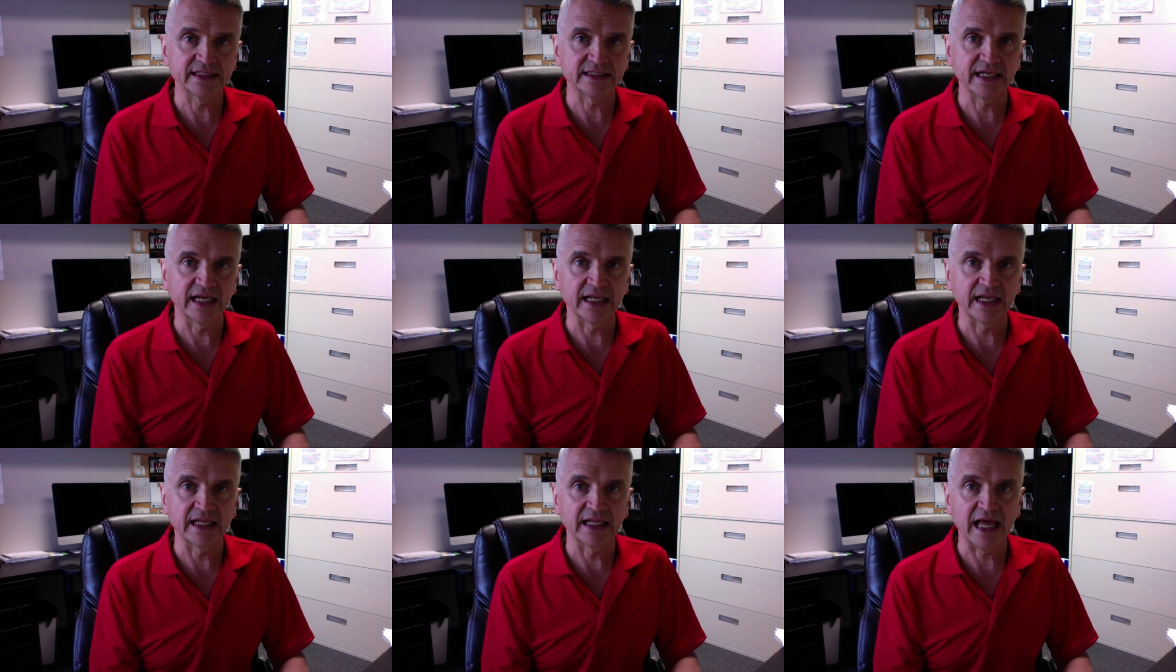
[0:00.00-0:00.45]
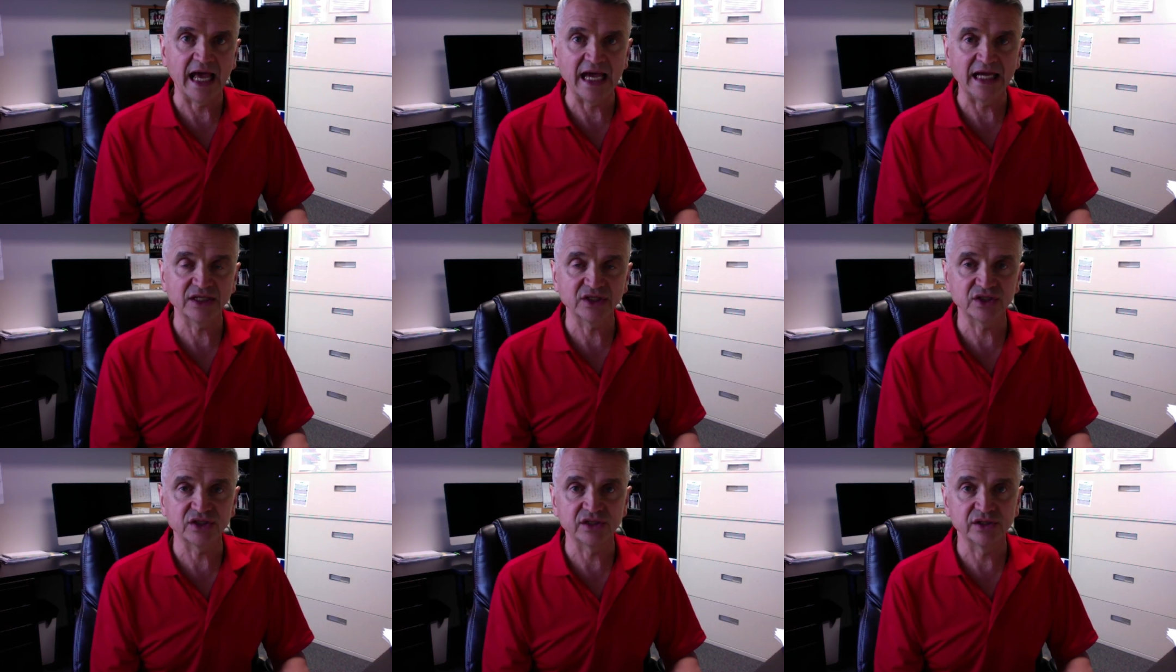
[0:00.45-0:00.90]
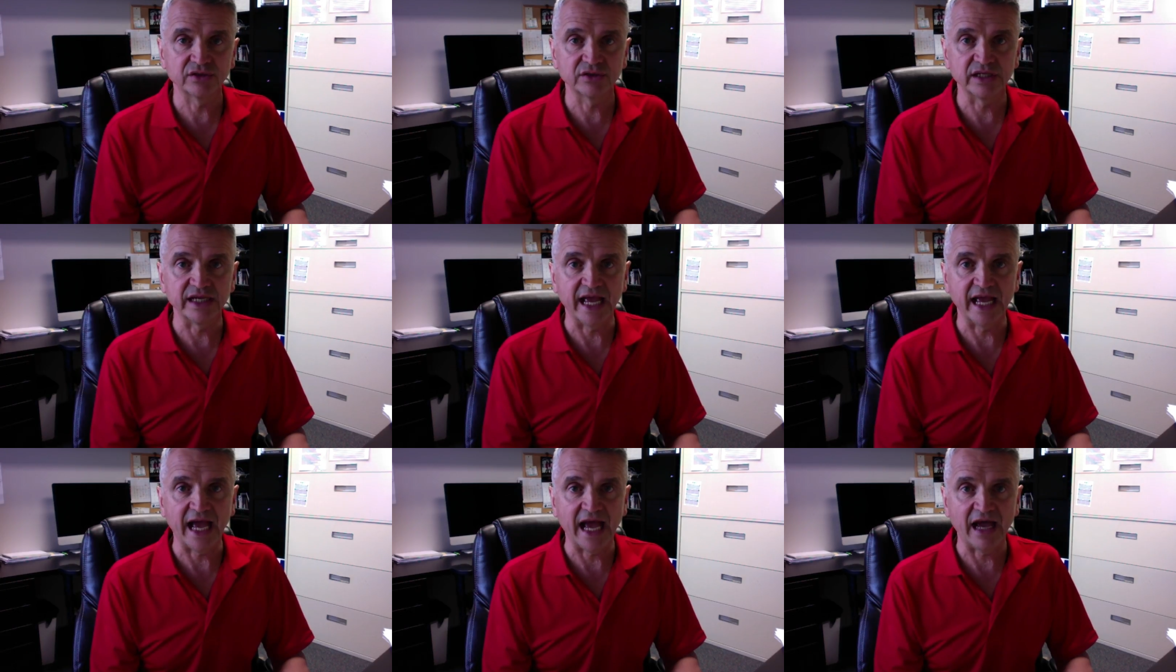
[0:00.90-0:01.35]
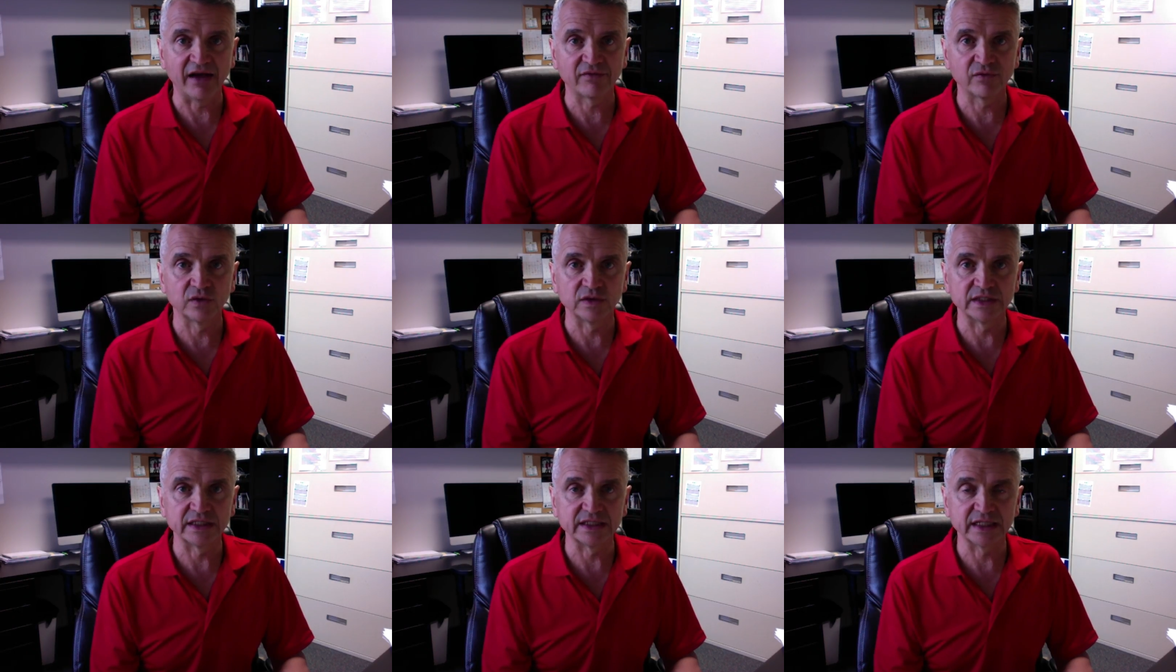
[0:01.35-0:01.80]
is that last year the
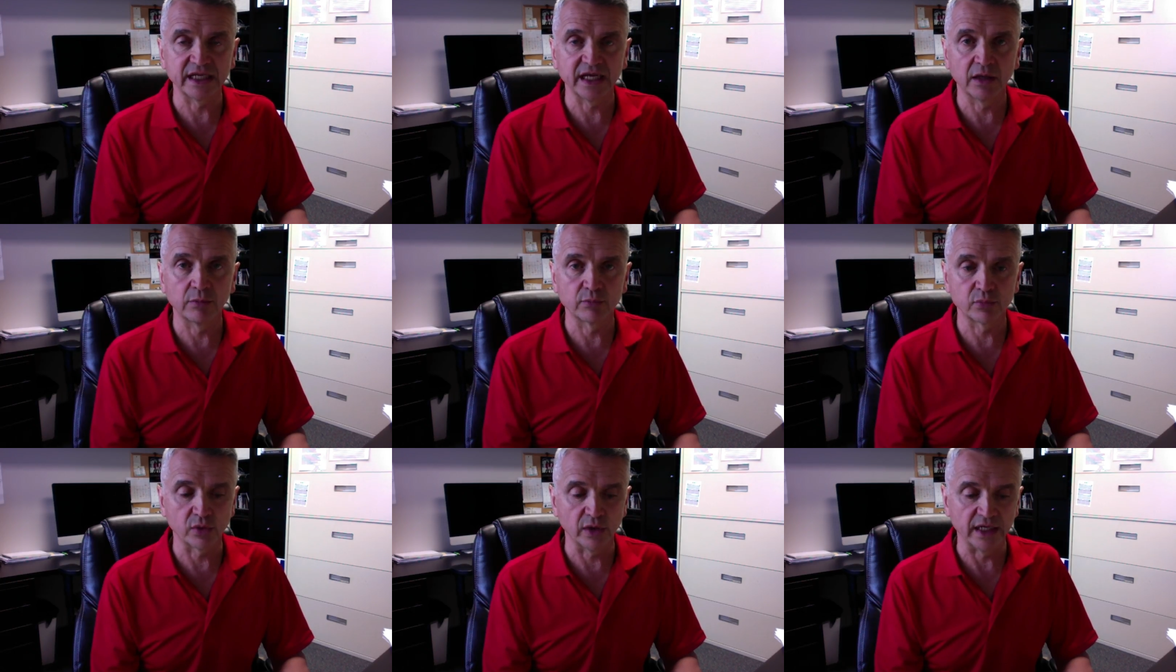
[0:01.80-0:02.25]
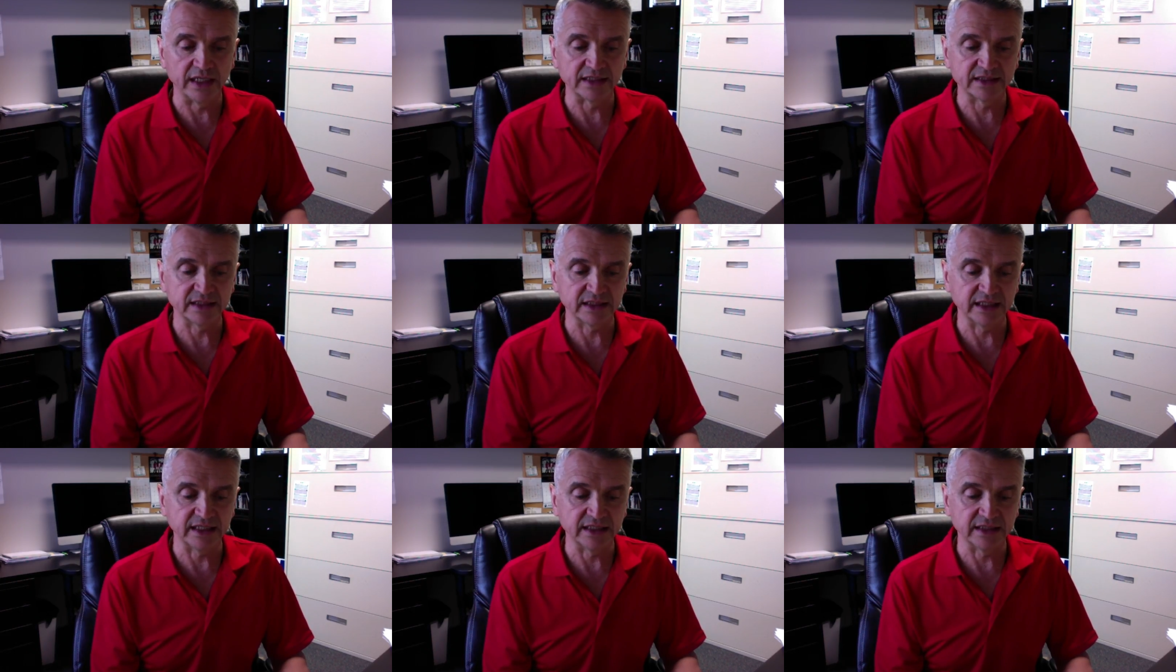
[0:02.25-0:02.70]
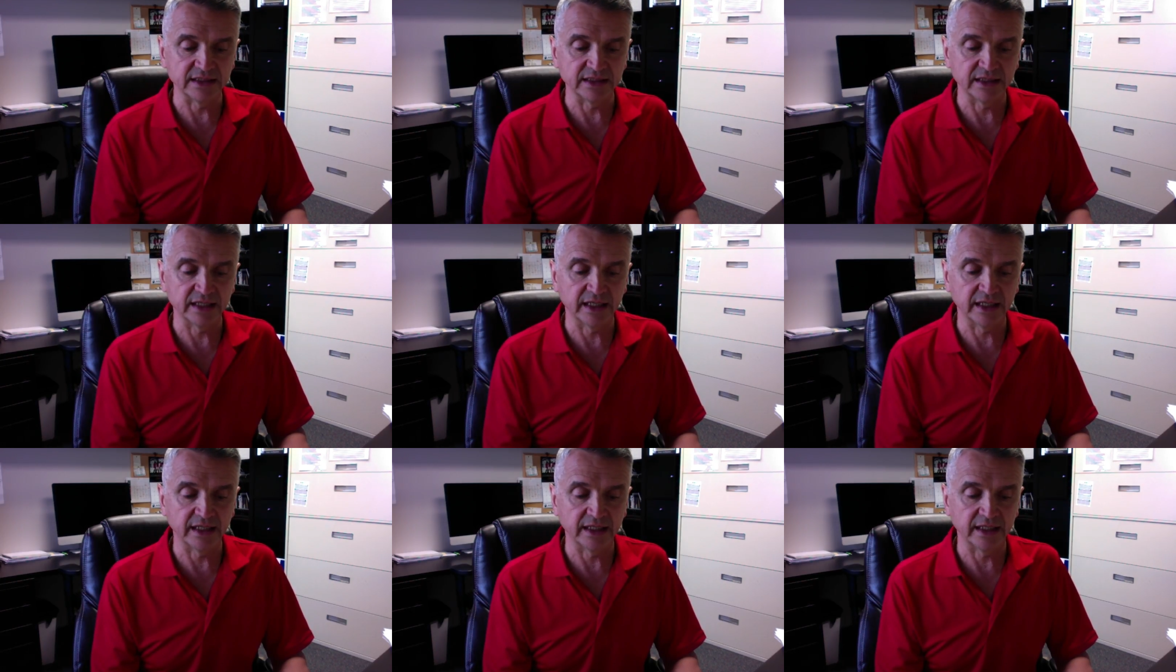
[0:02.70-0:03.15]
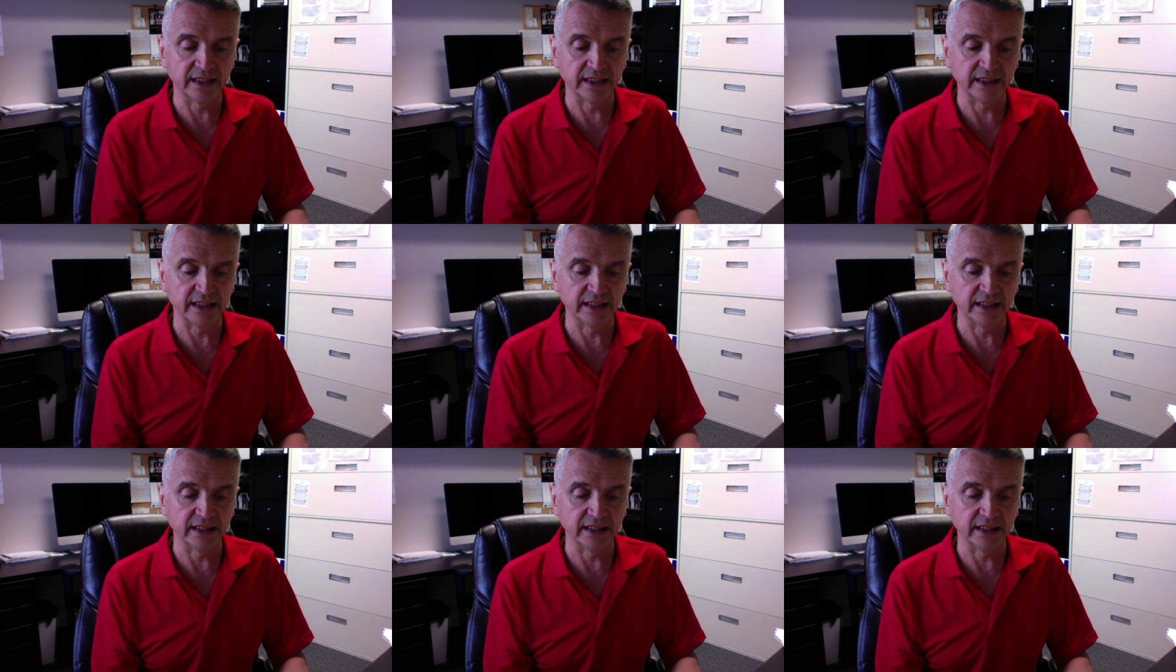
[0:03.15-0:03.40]
average sale price in uh,